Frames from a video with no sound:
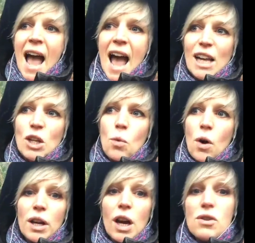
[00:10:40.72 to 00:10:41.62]
and you
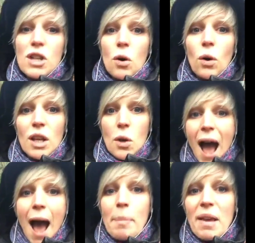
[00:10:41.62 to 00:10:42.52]
want a coaching call that you're
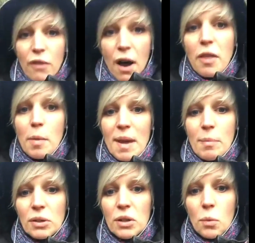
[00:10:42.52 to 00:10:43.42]
happy for other
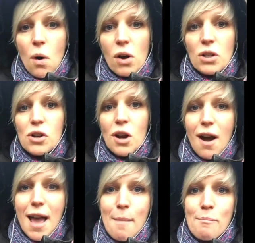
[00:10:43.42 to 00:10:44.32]
people to watch,
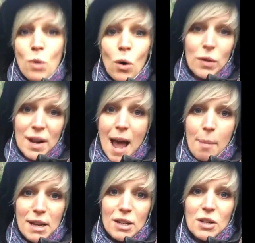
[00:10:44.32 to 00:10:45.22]
I am more than
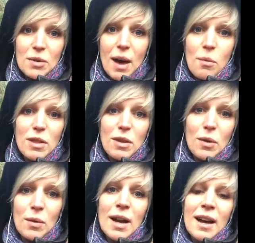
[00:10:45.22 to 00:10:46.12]
happy to do that with
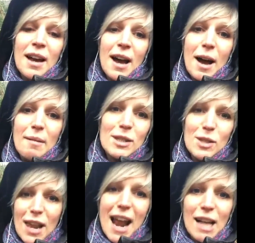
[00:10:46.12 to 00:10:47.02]
you, so
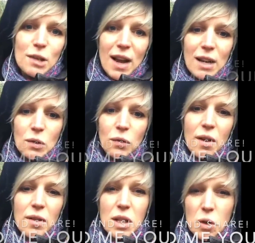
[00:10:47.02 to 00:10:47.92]
that it adds values for
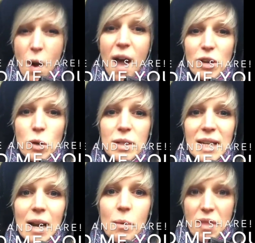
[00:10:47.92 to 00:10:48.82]
others, because whatever you're
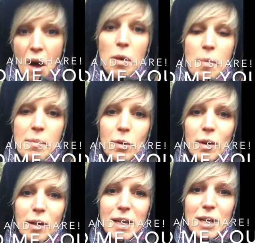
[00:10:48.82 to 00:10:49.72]
dealing with, other people
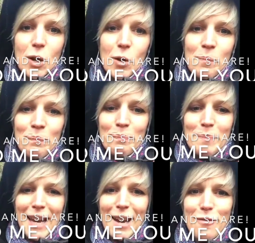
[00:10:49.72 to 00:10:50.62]
will be too.
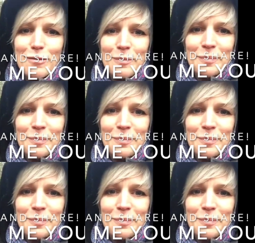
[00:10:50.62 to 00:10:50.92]
Big love.